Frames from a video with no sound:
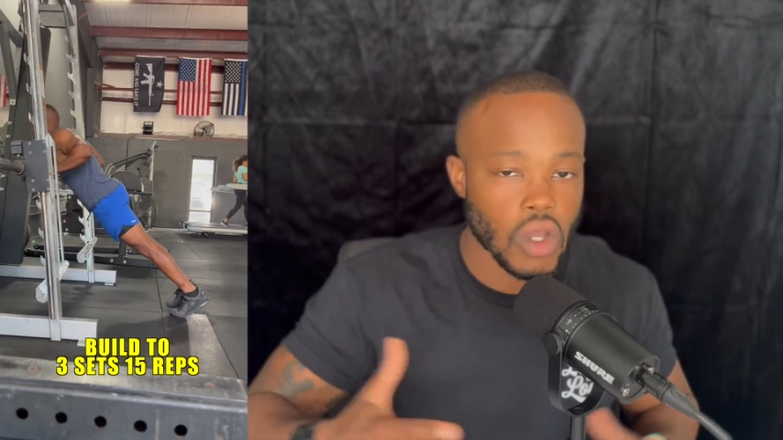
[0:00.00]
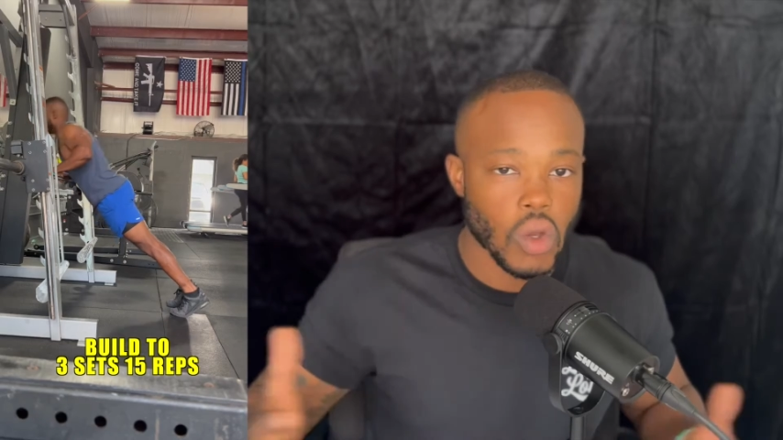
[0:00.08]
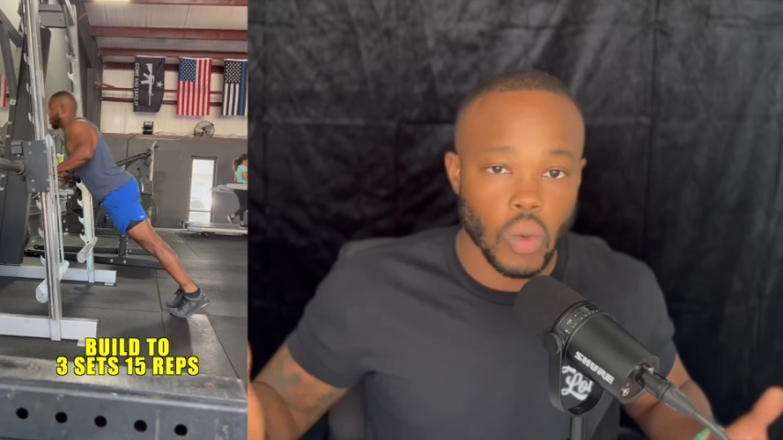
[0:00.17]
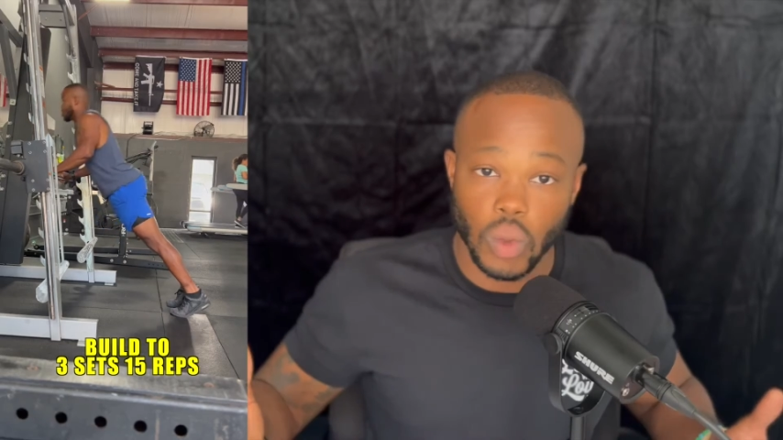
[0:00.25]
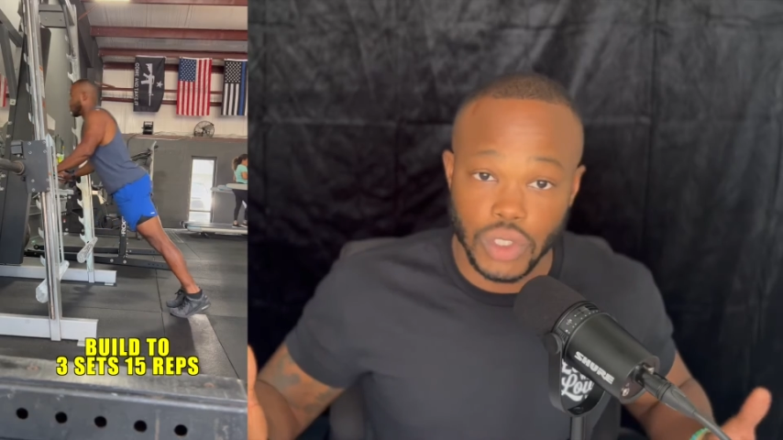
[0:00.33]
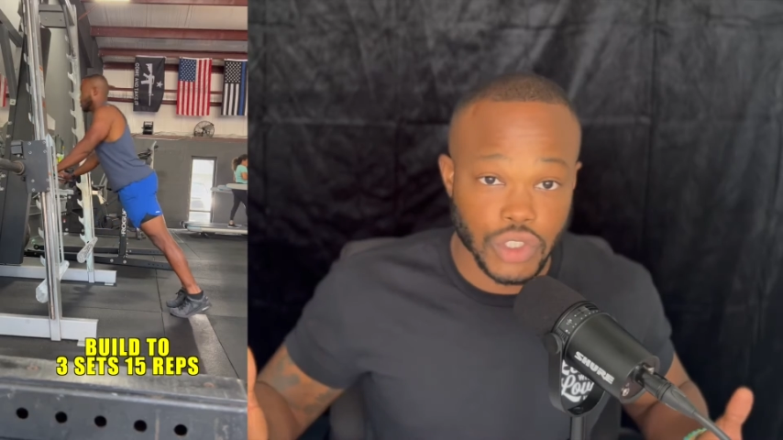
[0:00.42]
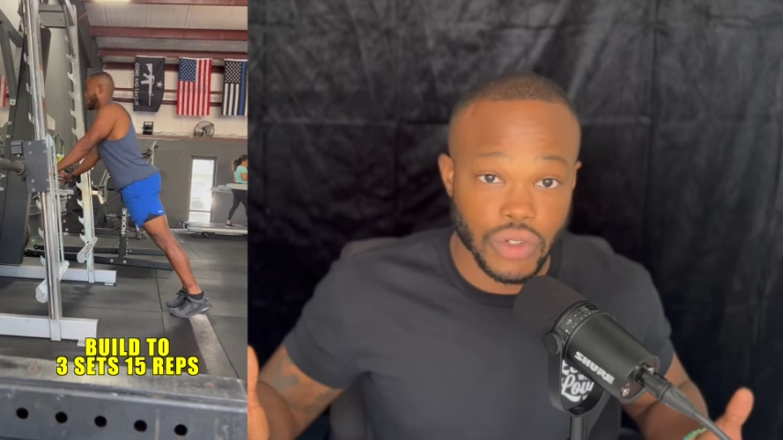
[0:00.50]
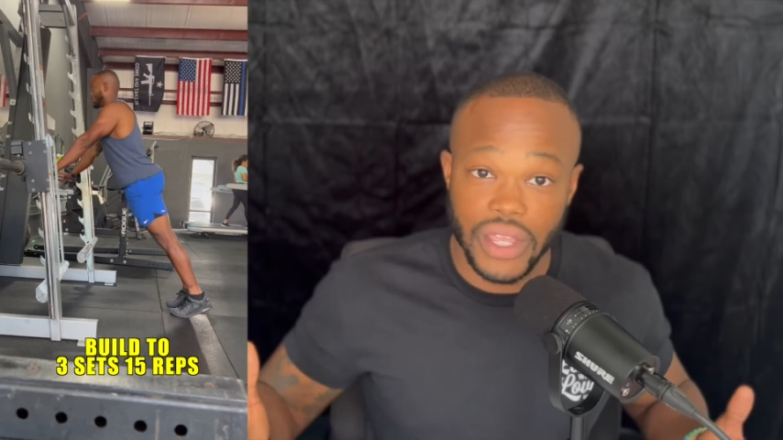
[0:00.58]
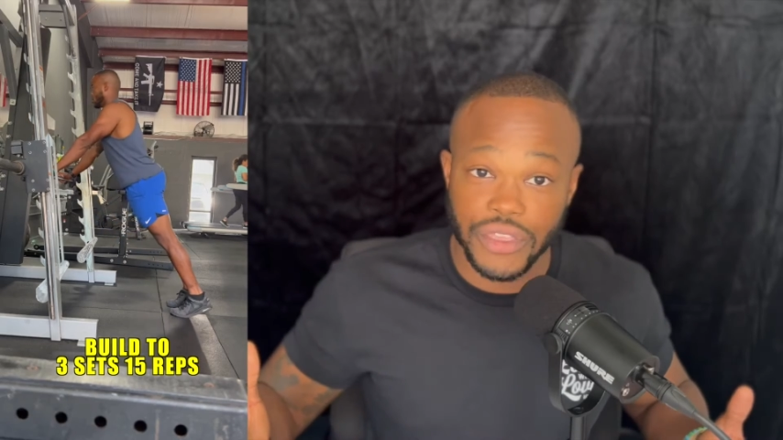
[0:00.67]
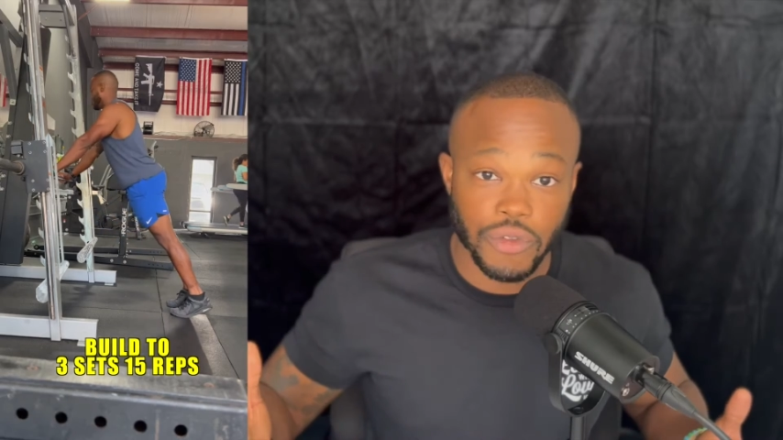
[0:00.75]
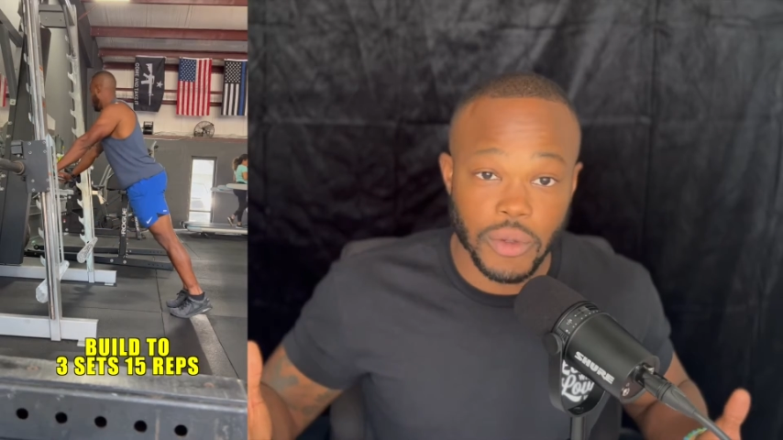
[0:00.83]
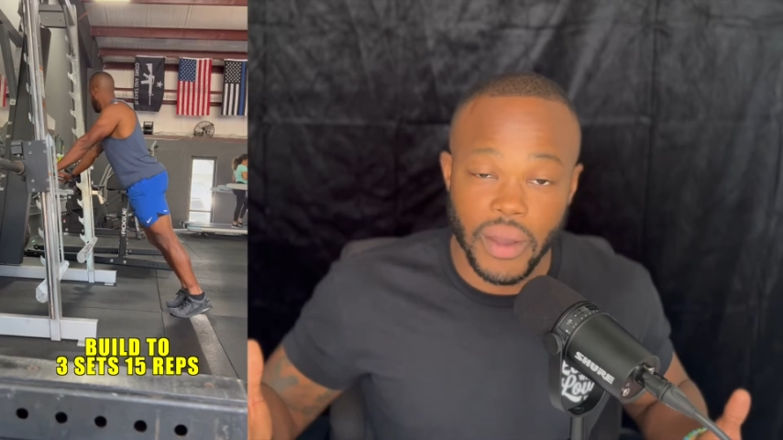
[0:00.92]
Once you're at
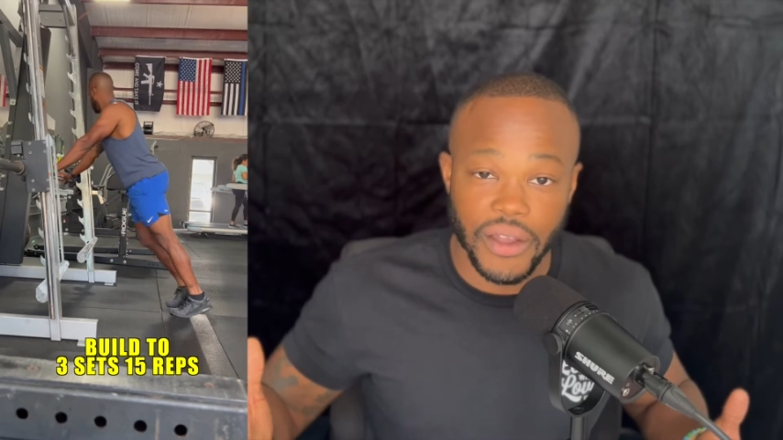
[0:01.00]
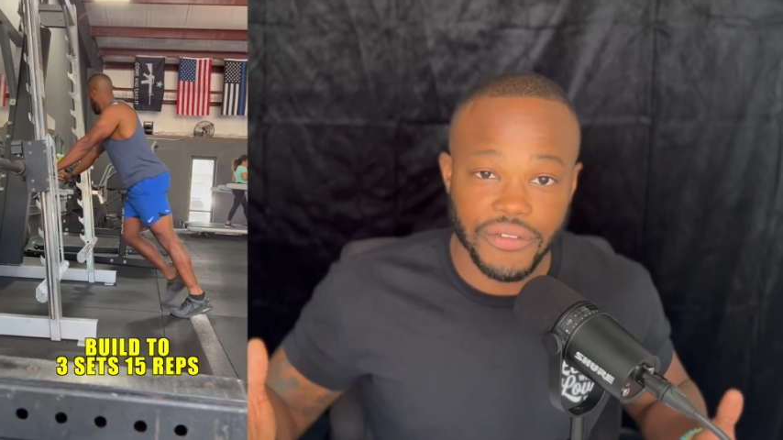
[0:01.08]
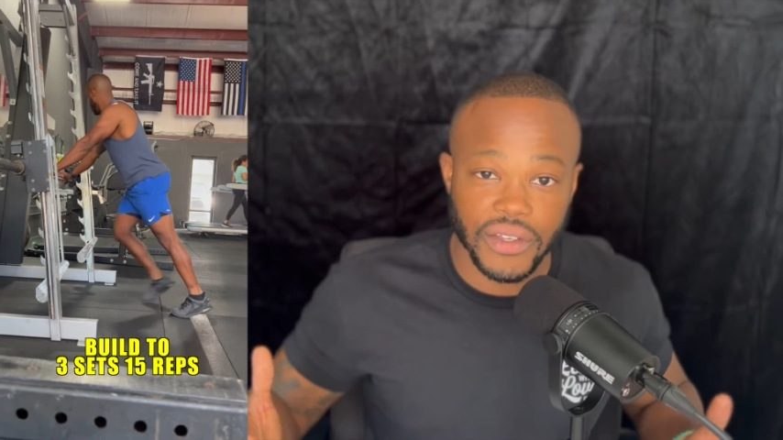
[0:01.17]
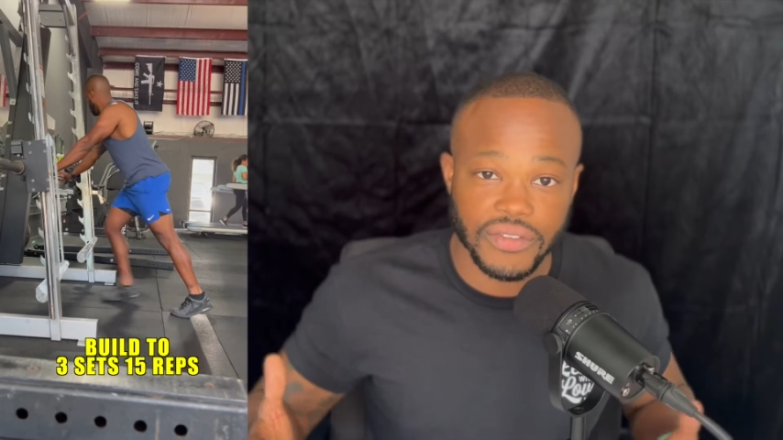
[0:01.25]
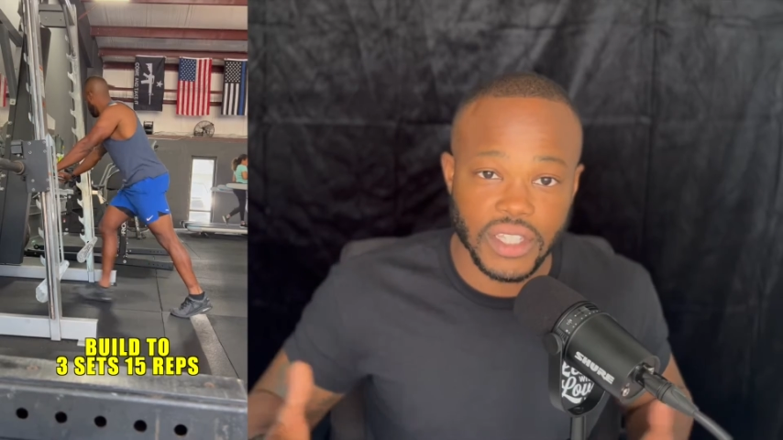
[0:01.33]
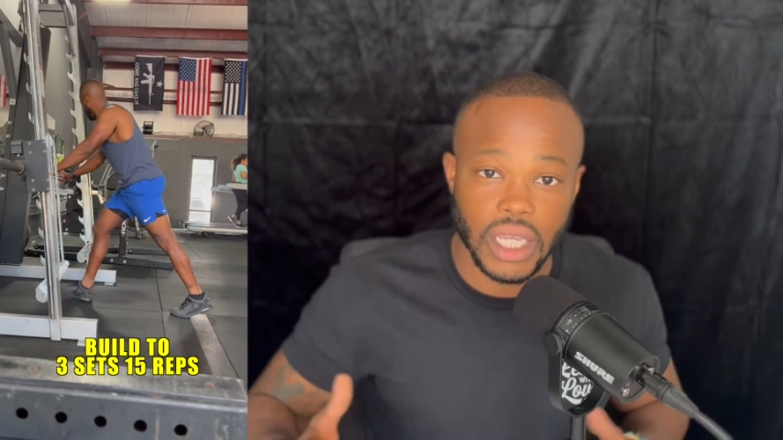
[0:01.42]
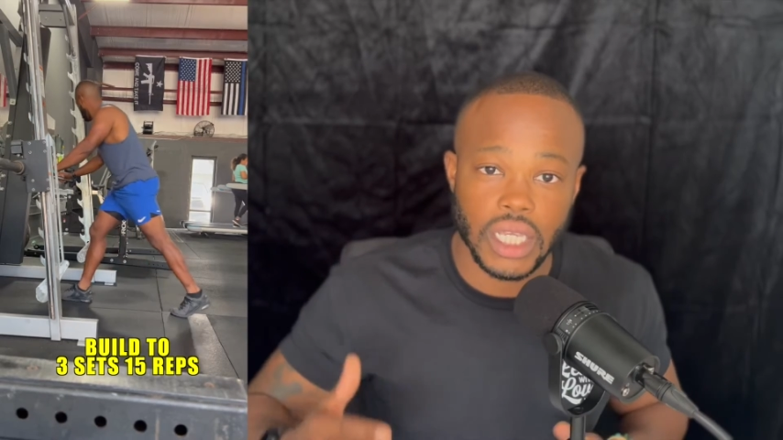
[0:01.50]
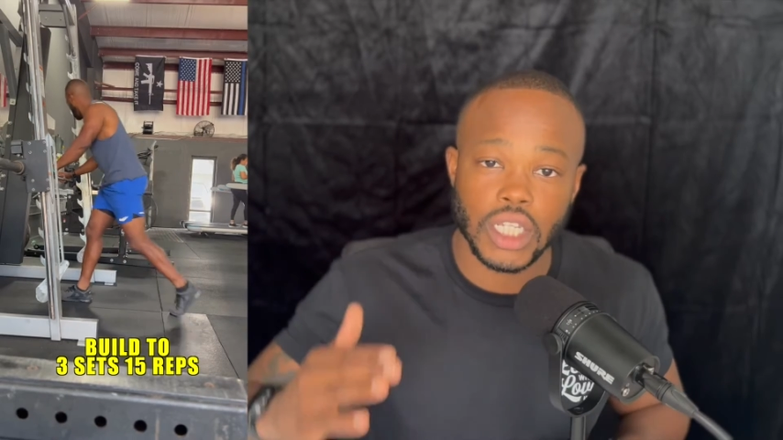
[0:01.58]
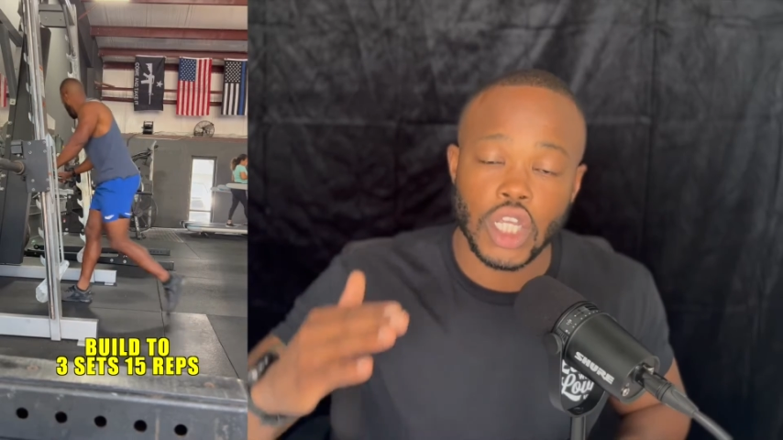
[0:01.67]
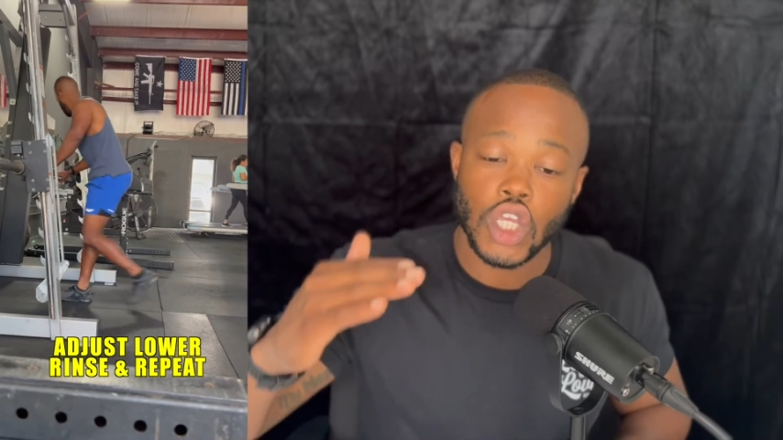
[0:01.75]
3 by 15,